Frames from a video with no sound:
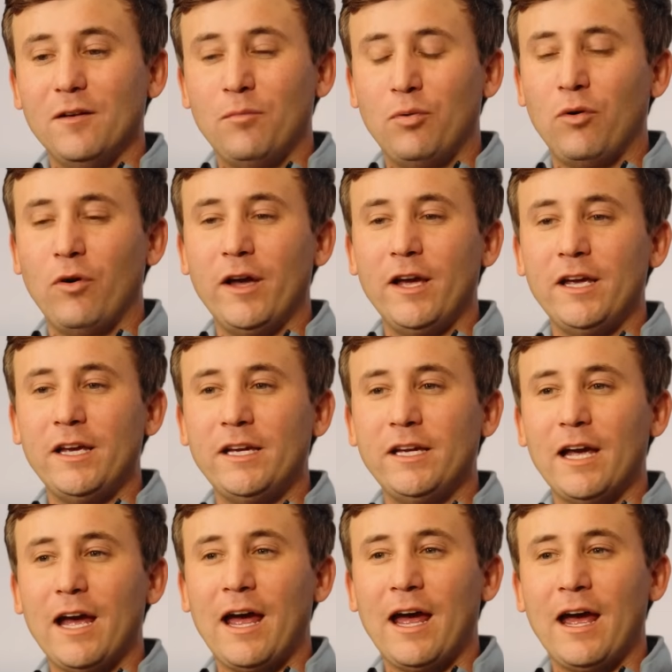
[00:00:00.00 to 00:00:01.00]

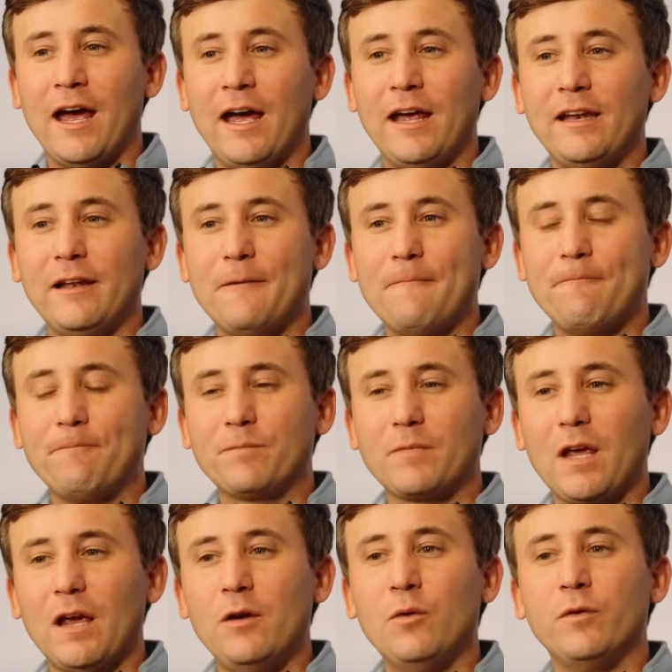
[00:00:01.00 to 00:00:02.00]
play at
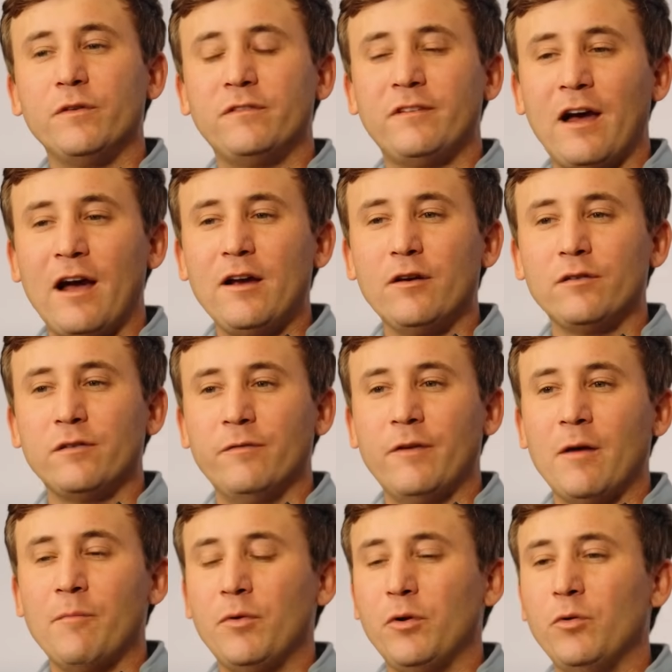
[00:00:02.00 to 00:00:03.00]
it was Tigers
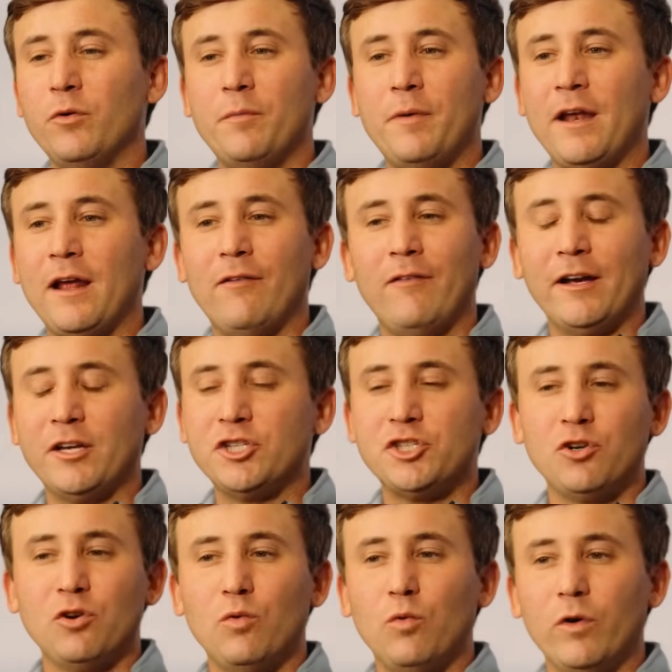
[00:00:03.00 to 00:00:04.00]
event, but it would have been at like
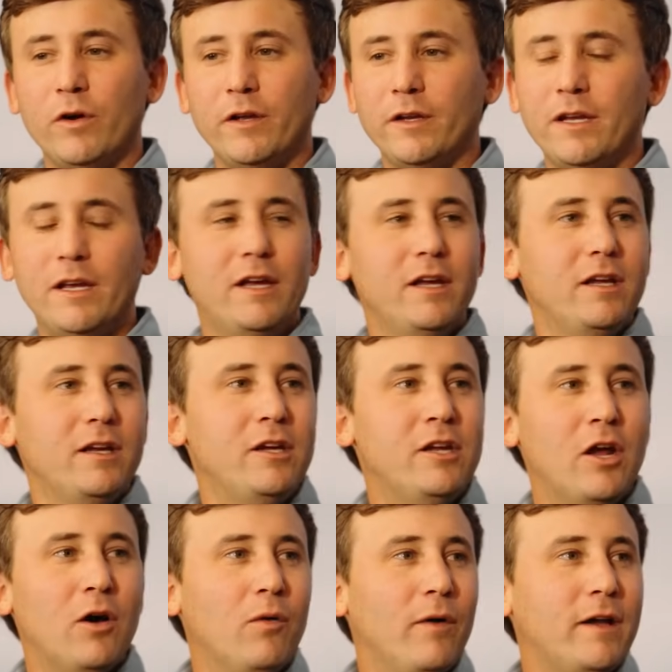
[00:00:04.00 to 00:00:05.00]
Sherwood,
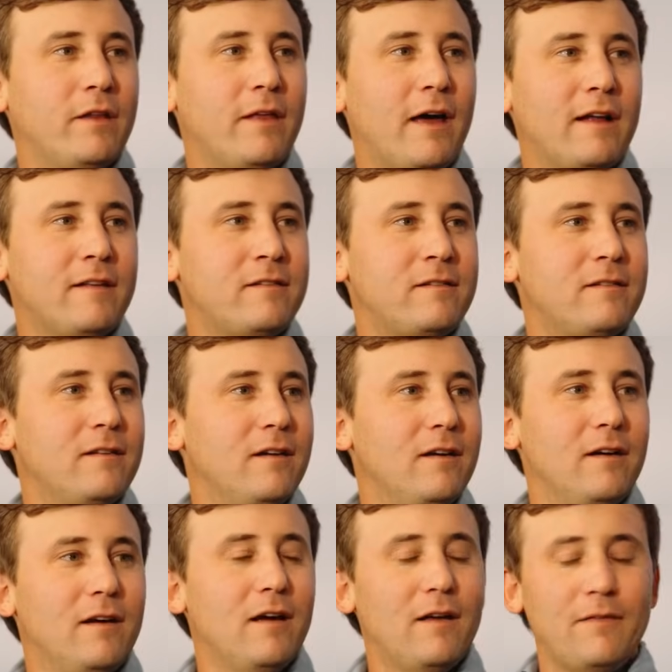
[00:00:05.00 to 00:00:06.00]
you know, like that's
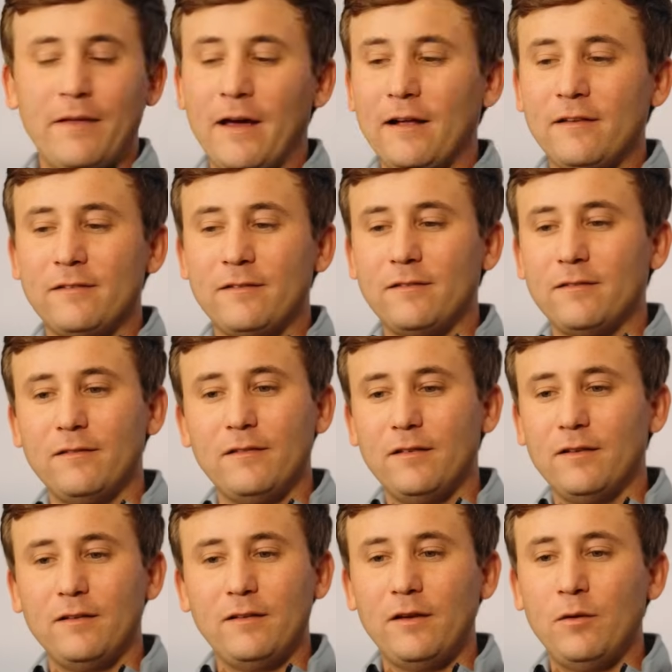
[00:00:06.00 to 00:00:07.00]
yeah, that's
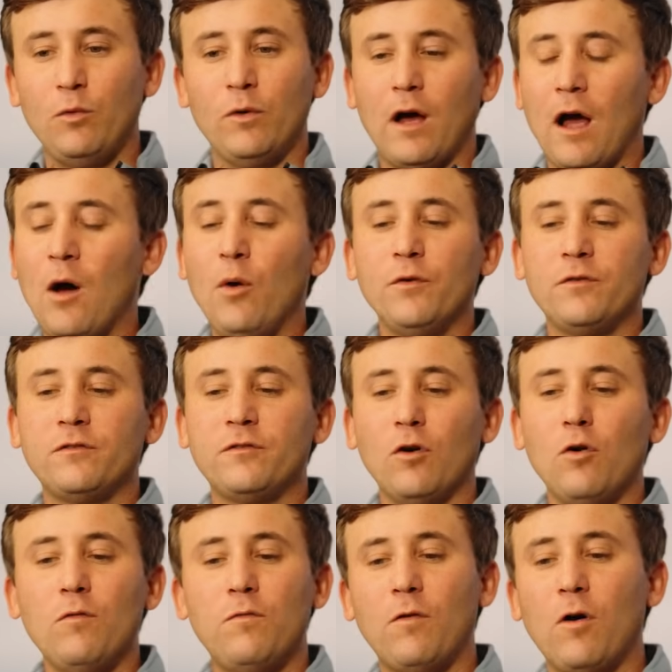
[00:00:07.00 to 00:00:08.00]
it. I was
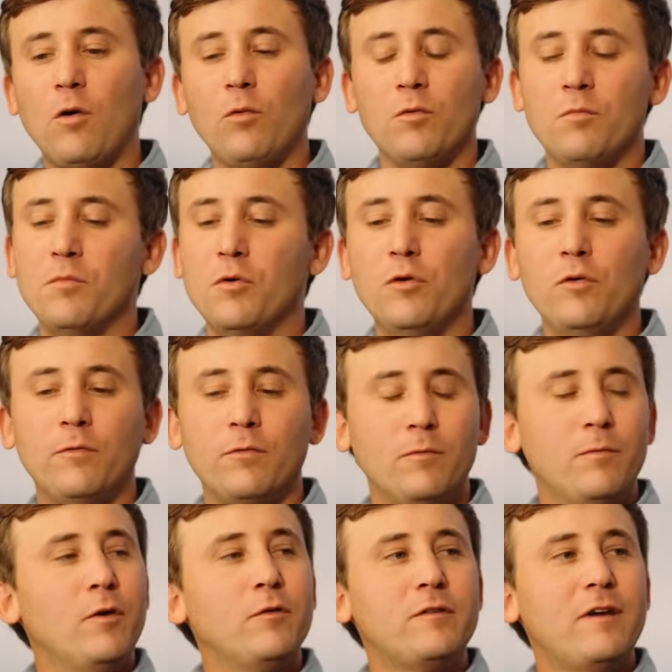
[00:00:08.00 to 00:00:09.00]
so far removed
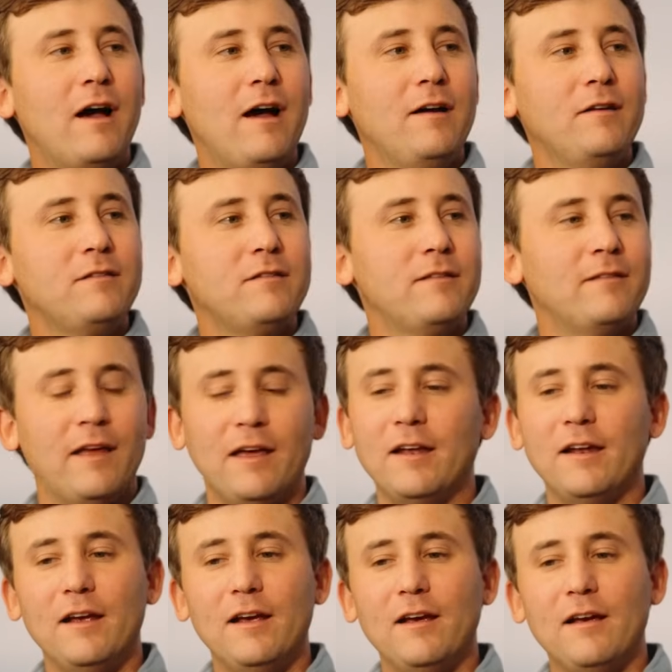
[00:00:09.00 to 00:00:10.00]
from those guys
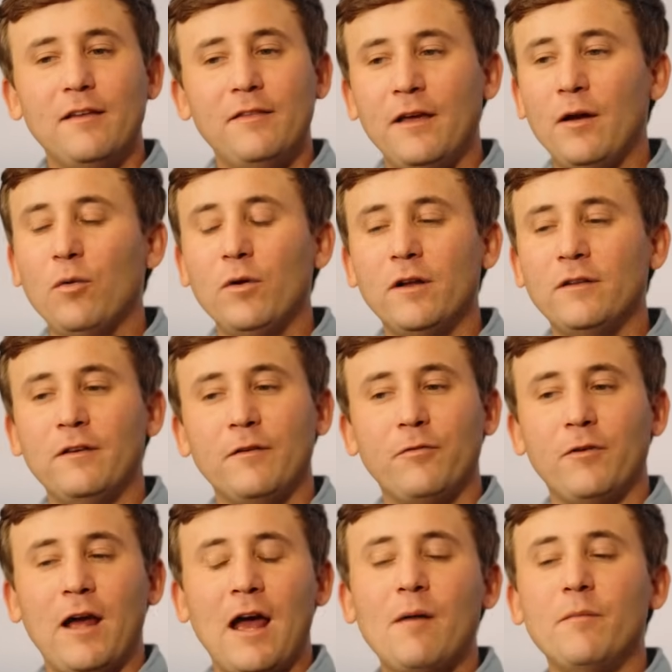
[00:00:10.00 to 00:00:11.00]
that they were in a
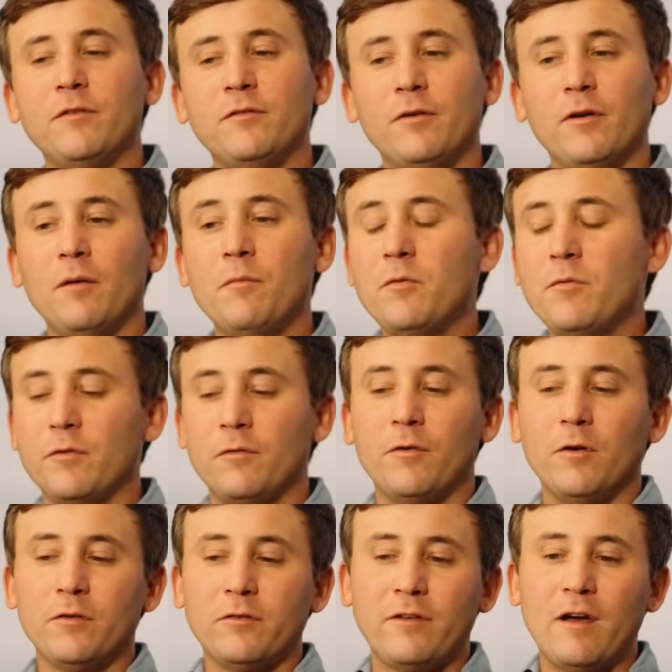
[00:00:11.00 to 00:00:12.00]
different atmosphere. I remember the
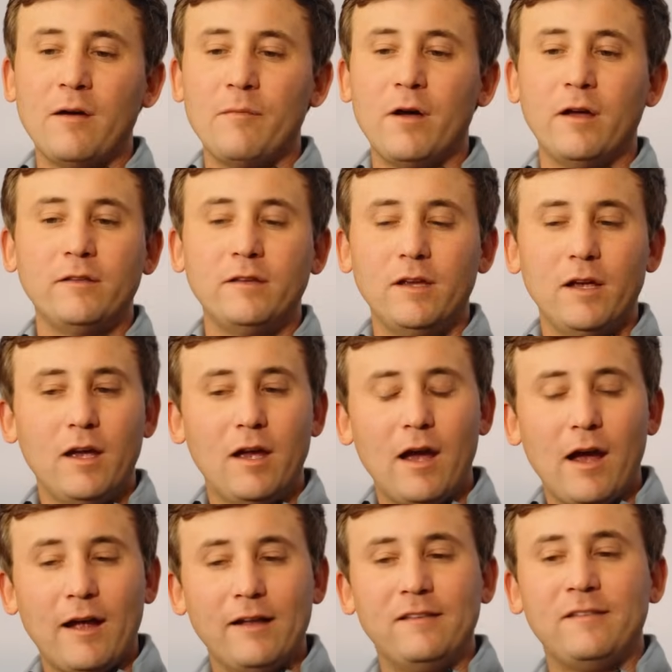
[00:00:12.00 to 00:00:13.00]
first time I
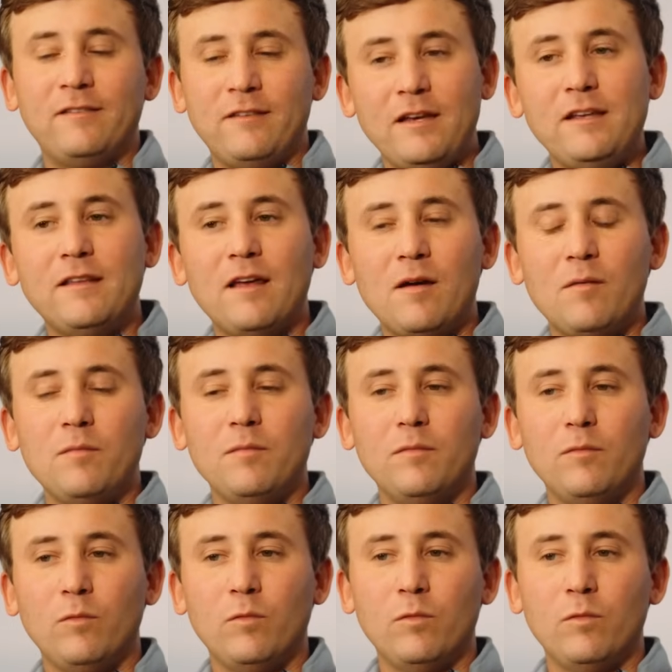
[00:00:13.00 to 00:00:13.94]
had seen them